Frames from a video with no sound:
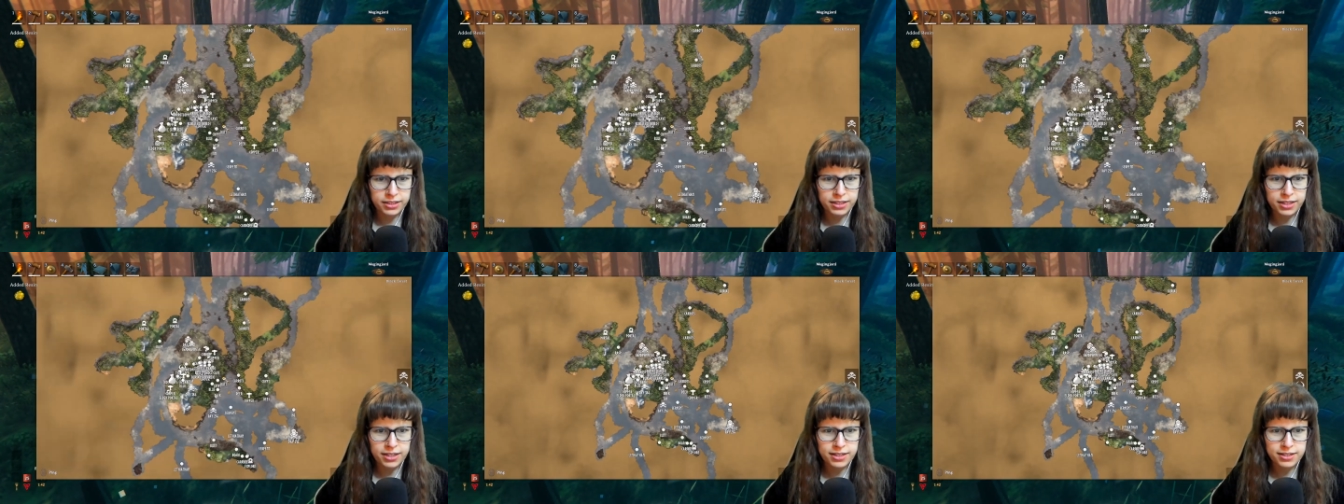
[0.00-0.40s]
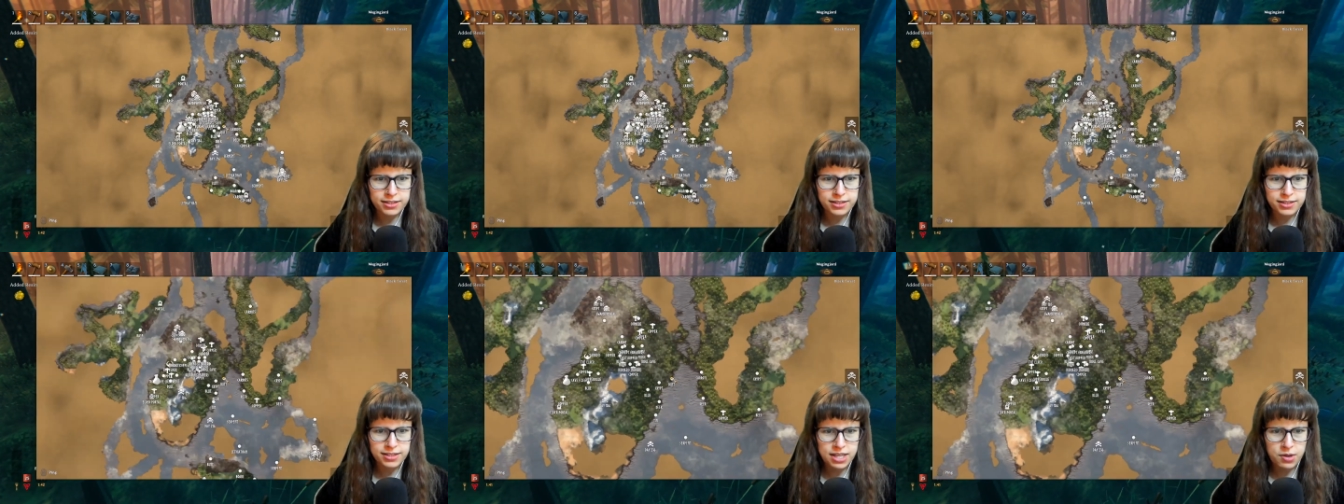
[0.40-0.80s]
uh,
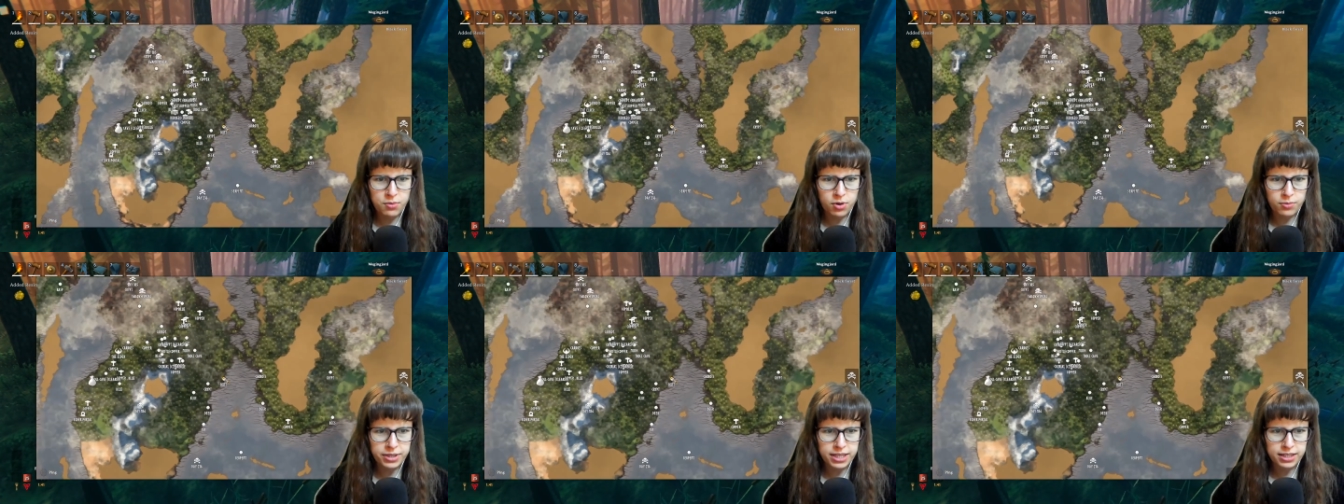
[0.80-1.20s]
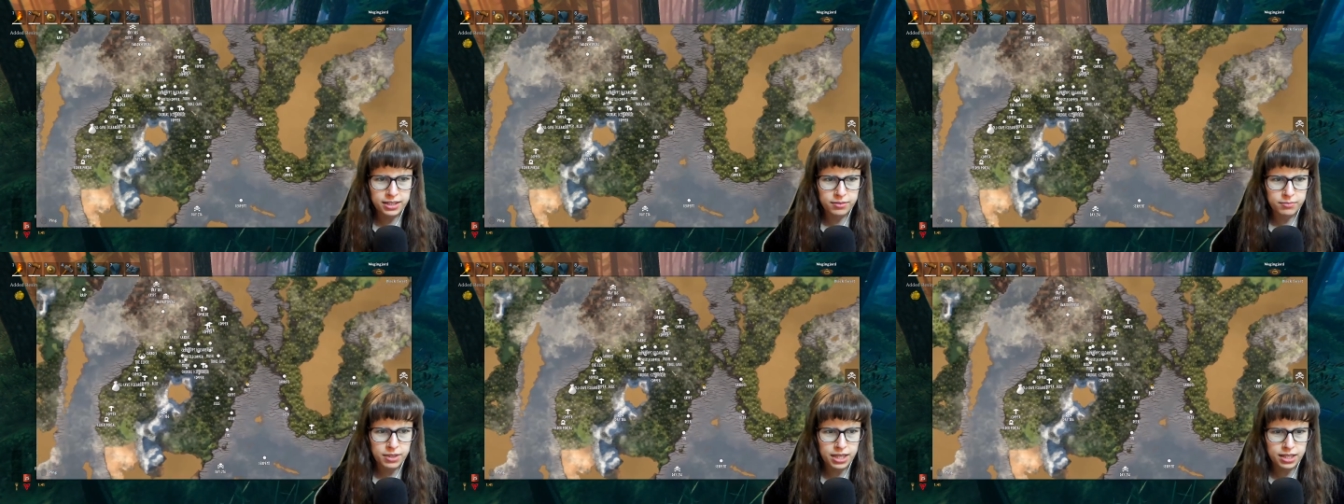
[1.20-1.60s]
see what we
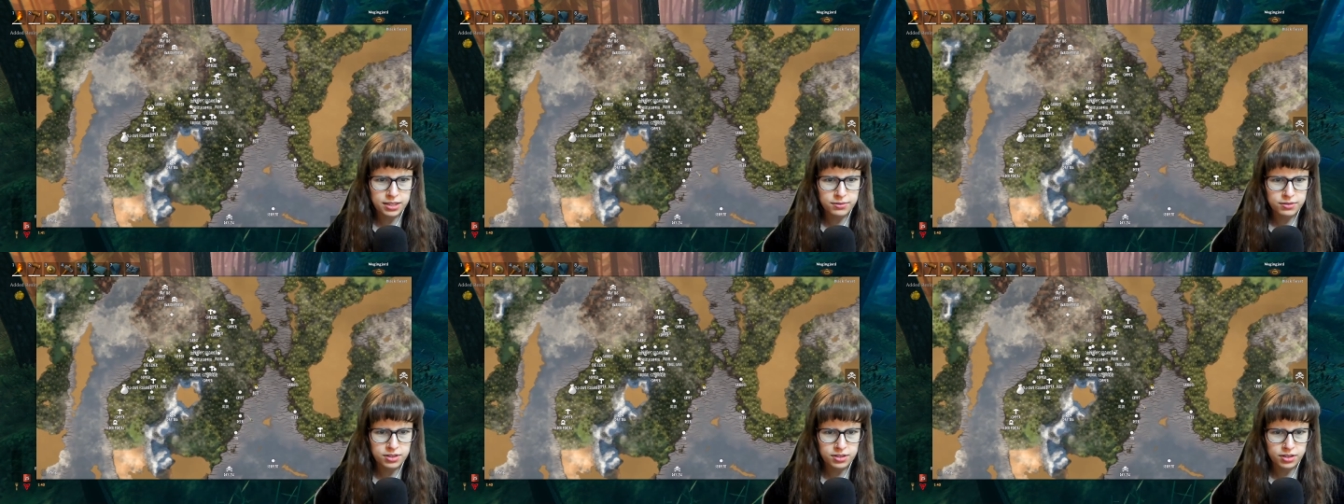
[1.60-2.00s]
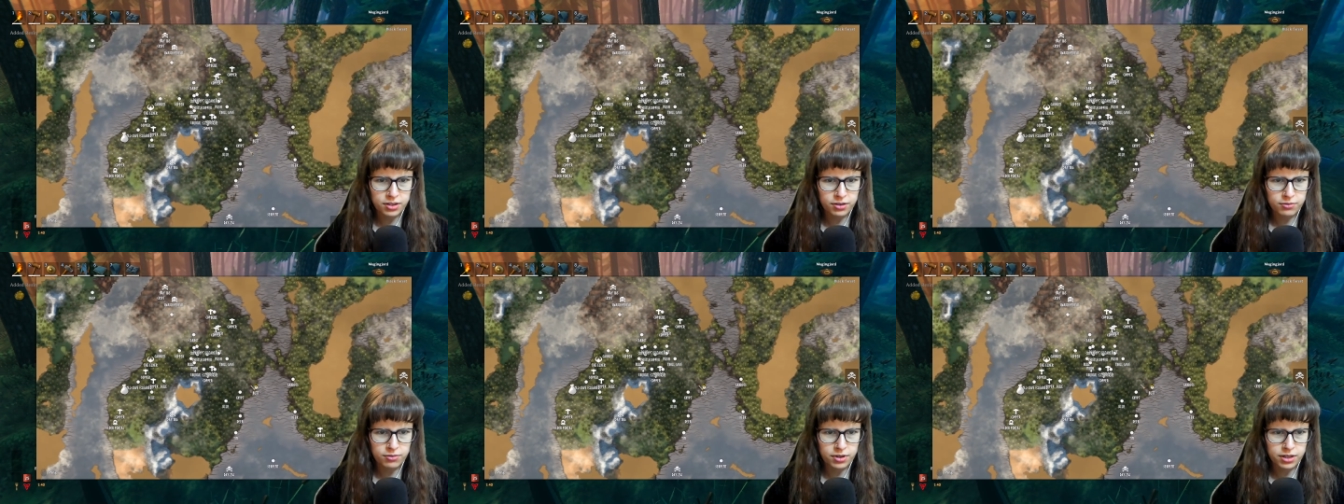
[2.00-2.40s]
can make, so we're just going
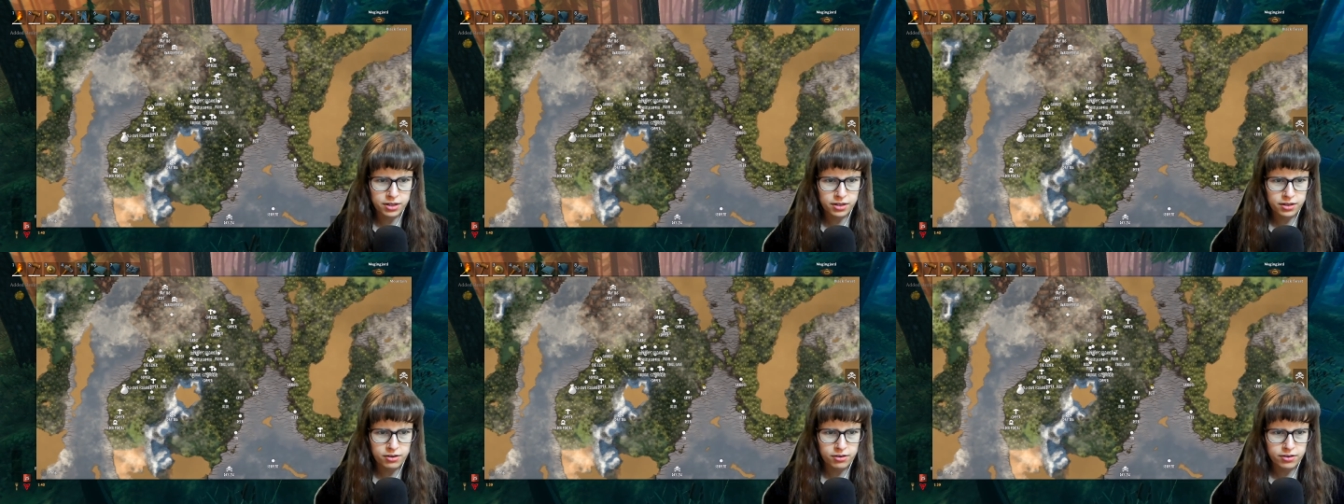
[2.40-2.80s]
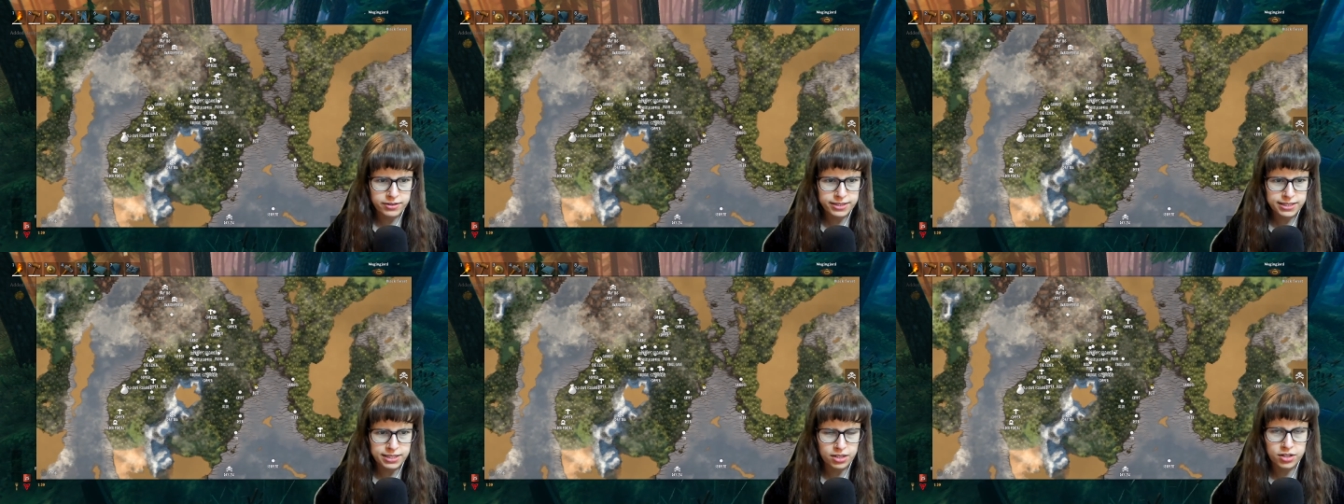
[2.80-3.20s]
to run
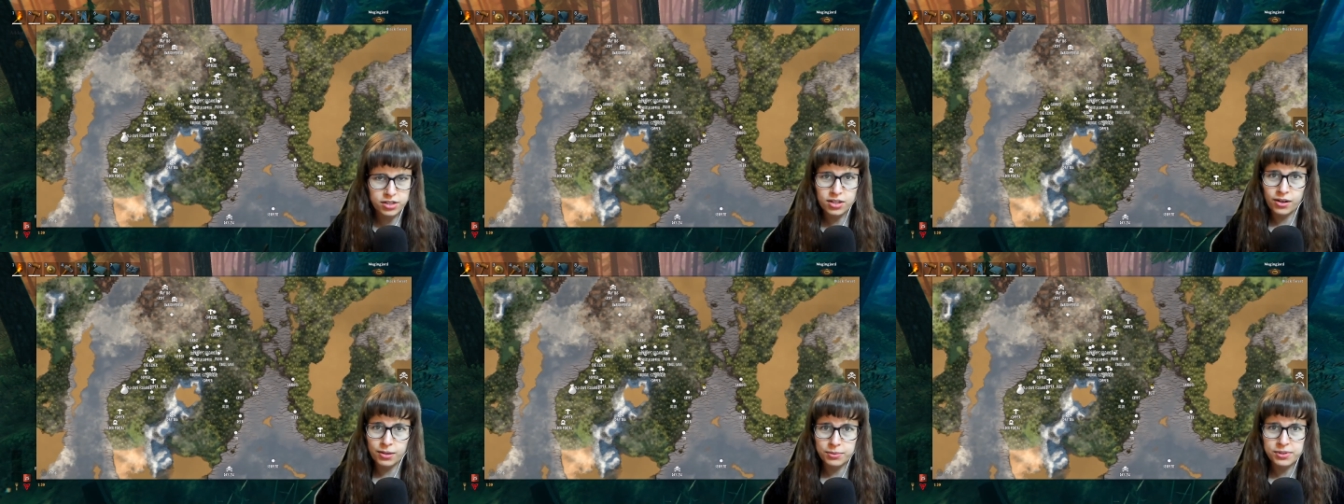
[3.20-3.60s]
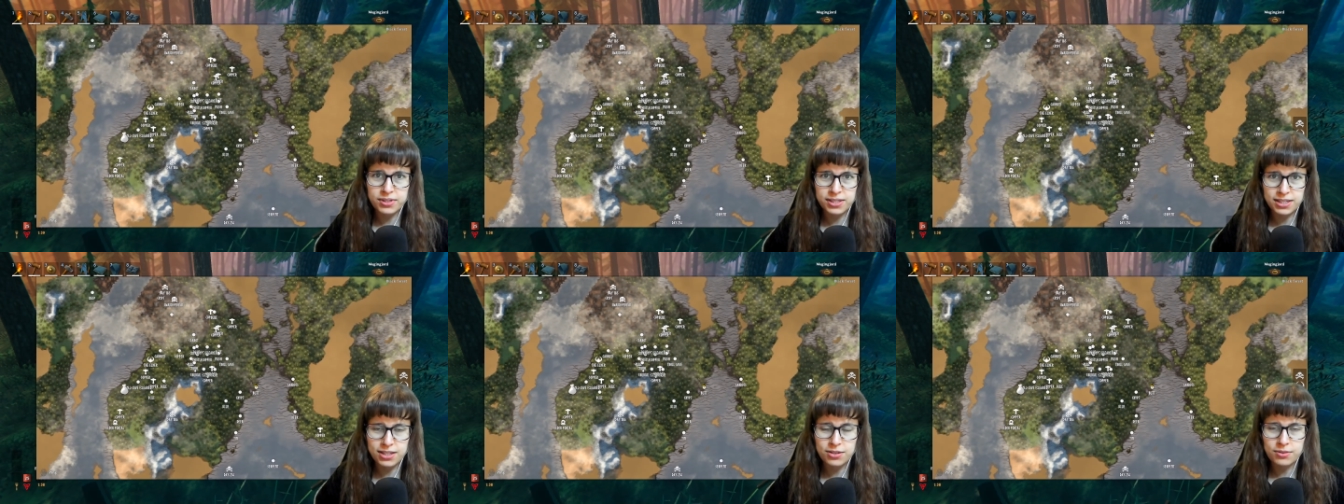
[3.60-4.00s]
across here, so I will
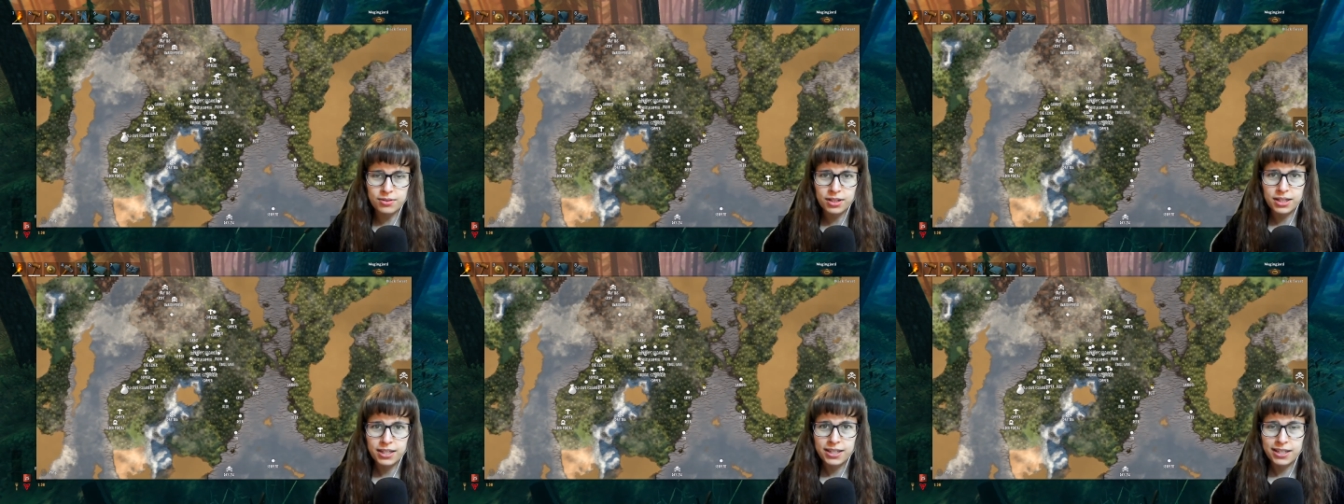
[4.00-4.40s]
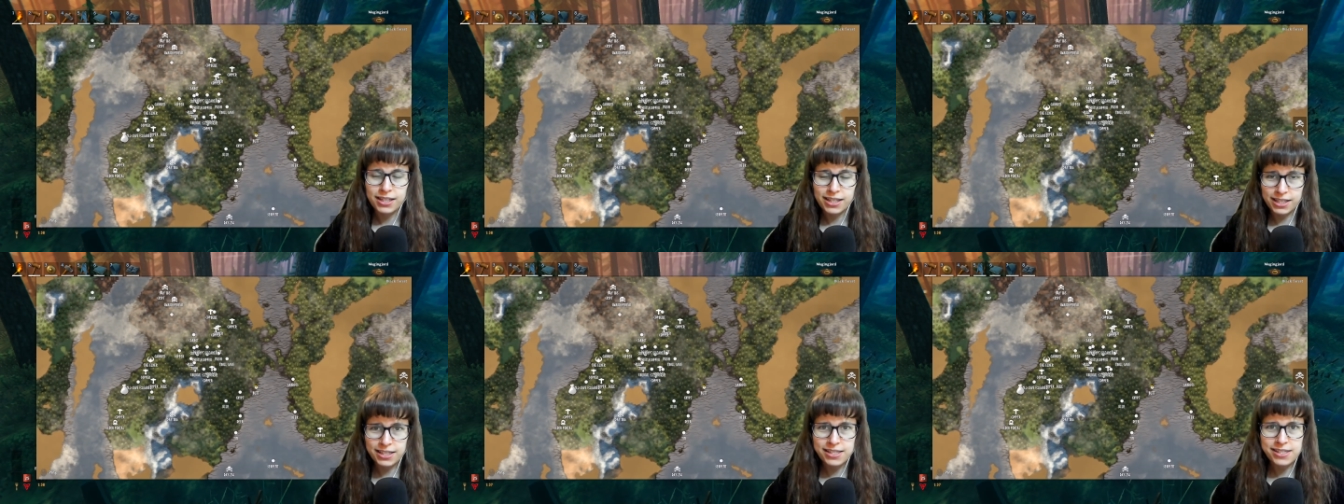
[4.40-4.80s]
see you
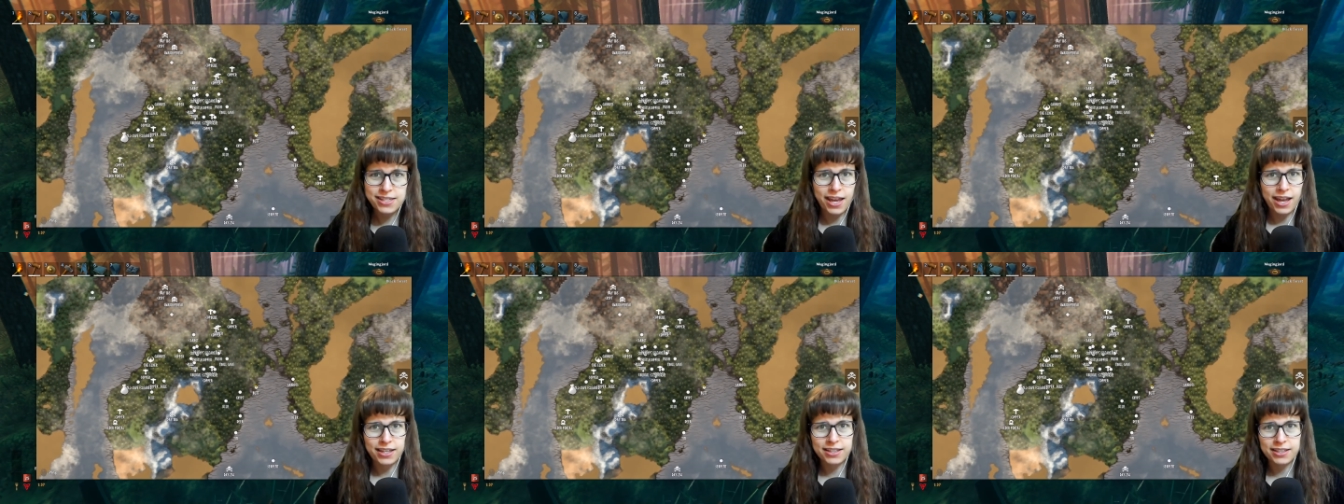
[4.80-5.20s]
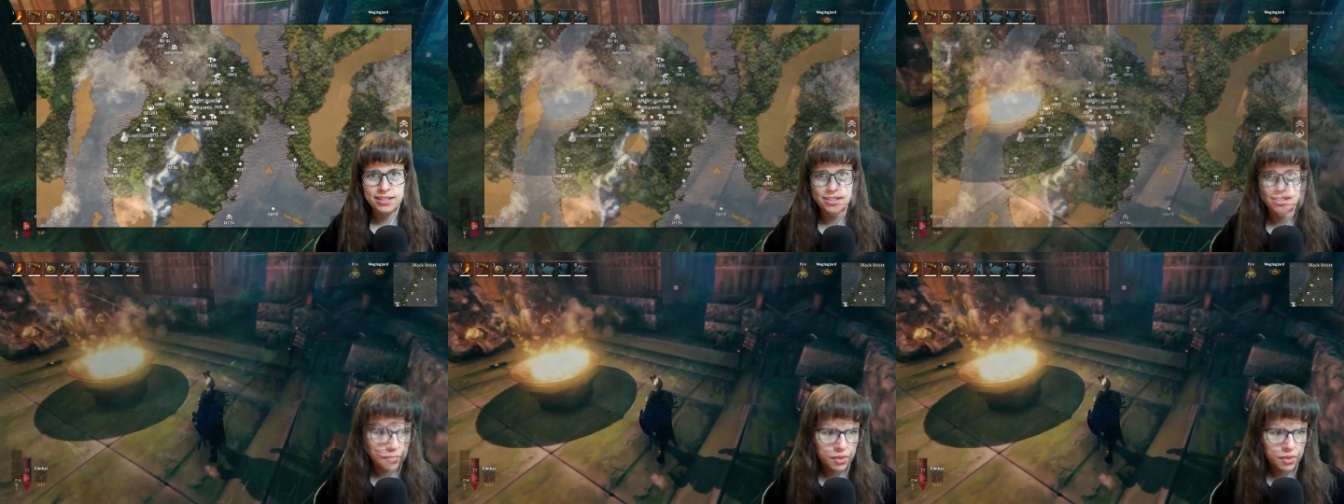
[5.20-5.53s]
in a sec.